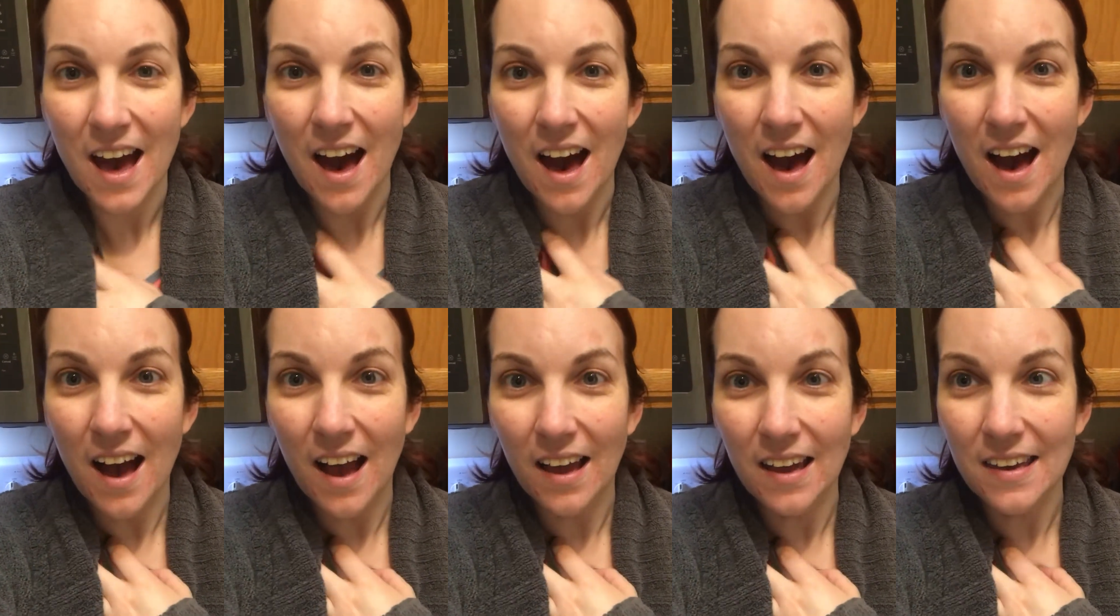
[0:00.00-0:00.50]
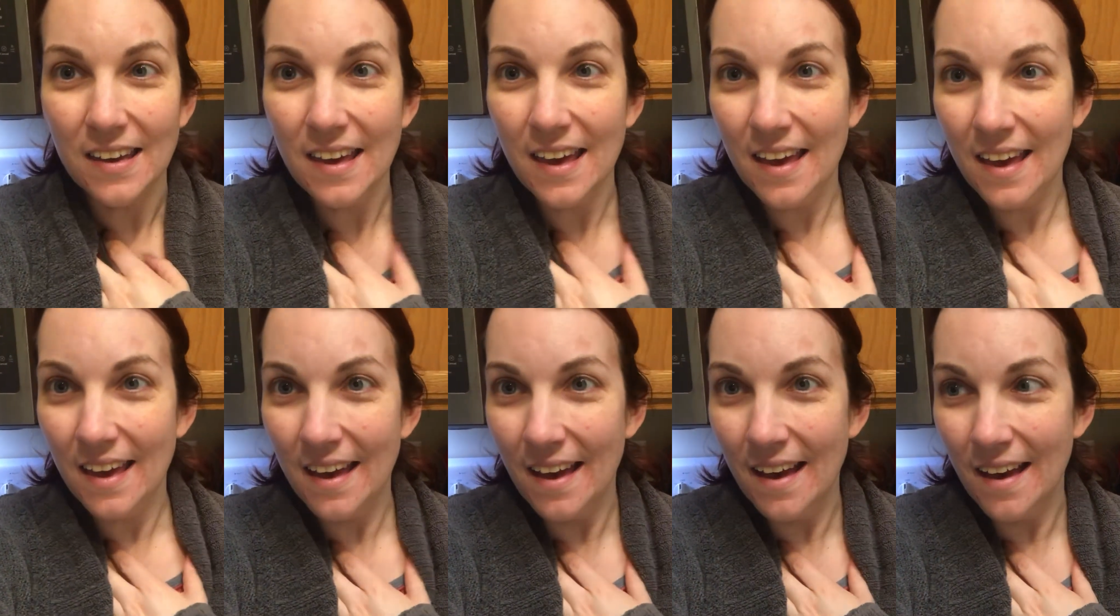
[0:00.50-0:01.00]
I
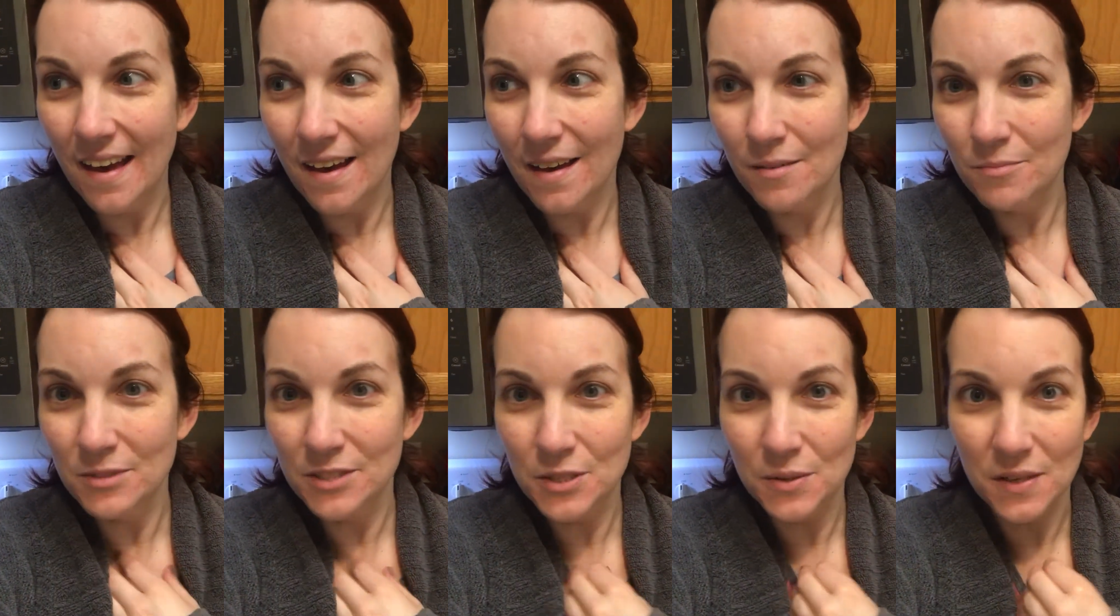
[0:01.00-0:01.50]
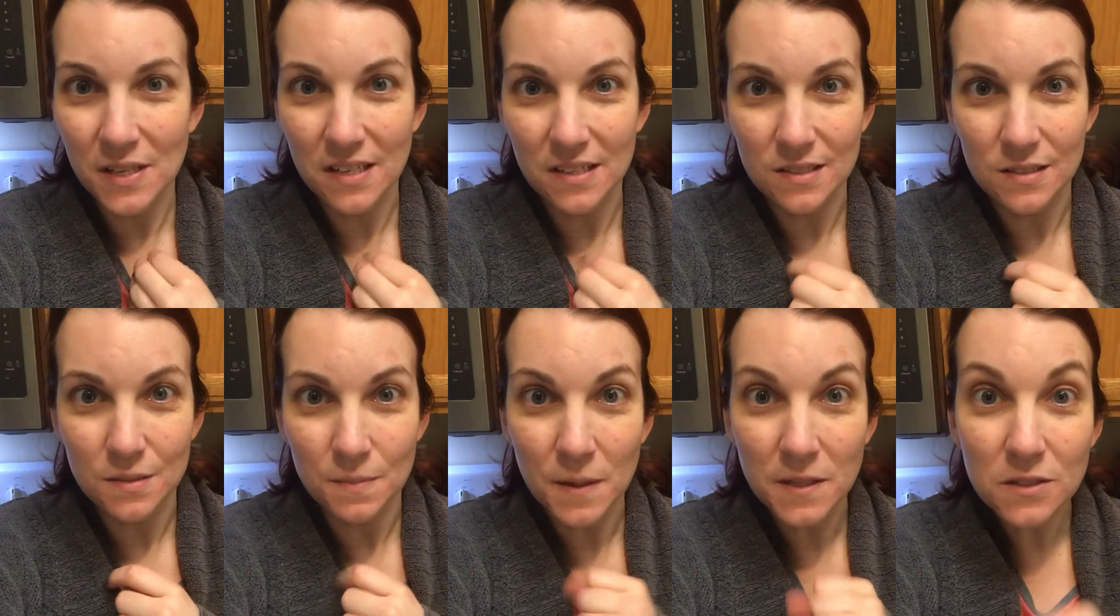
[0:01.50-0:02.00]
am doing a
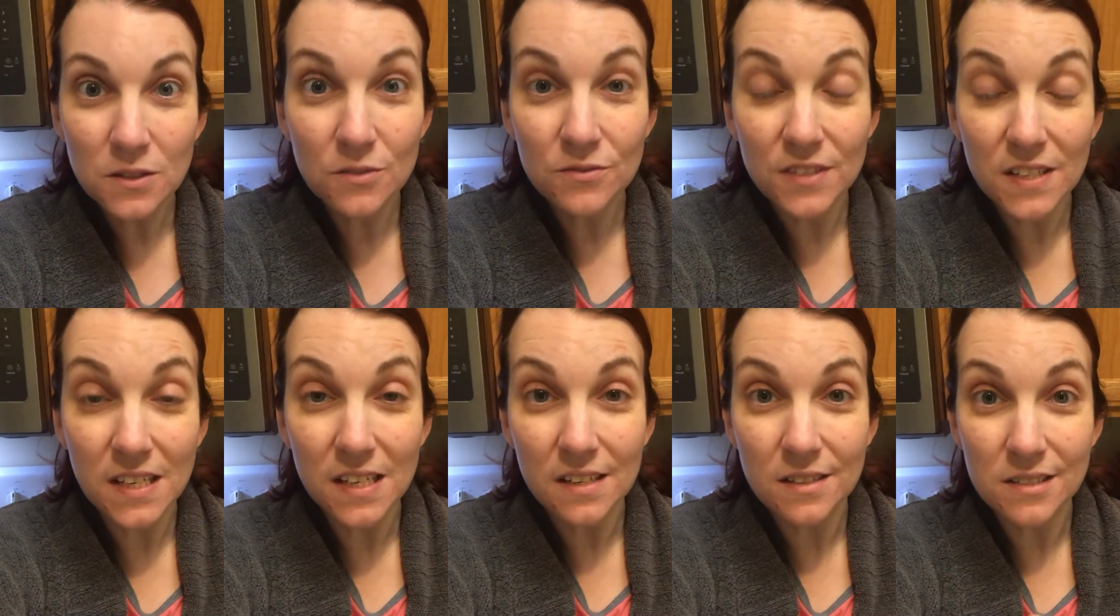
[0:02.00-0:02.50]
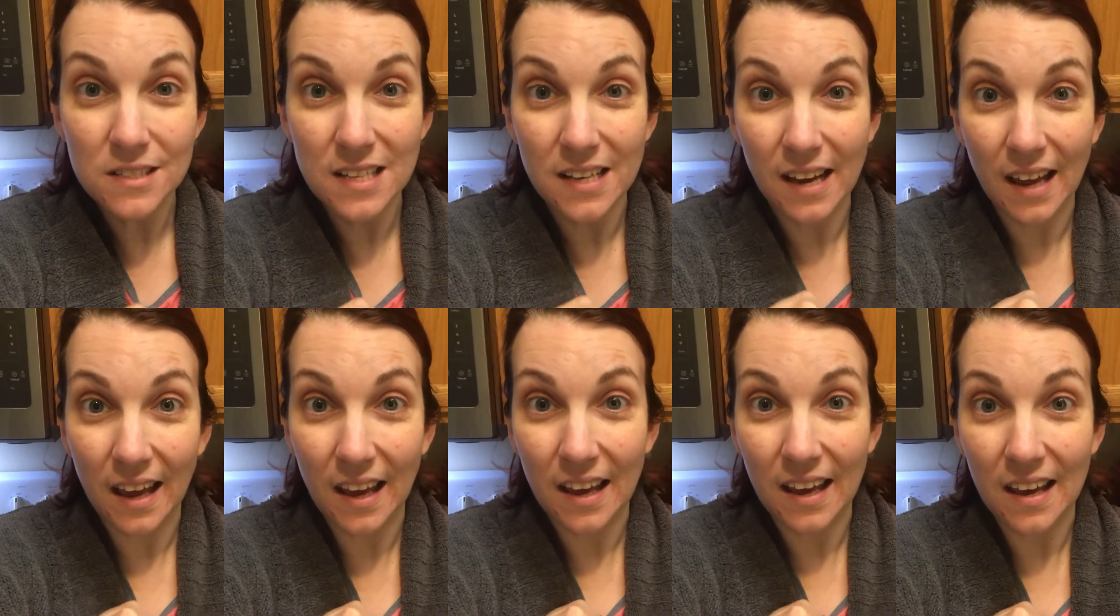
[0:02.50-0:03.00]
sponsor video
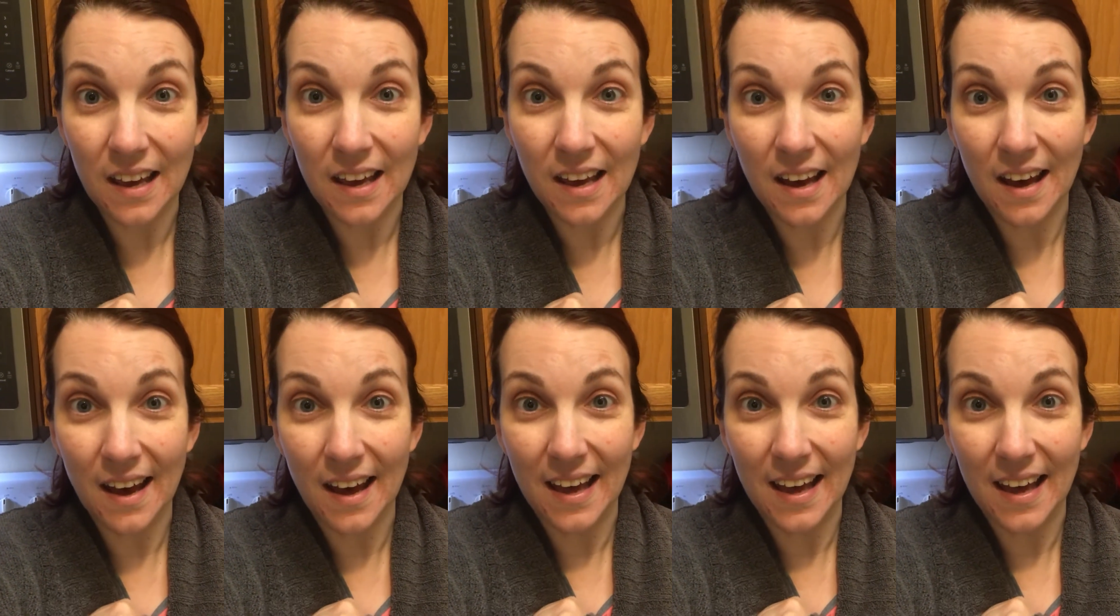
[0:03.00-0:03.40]
today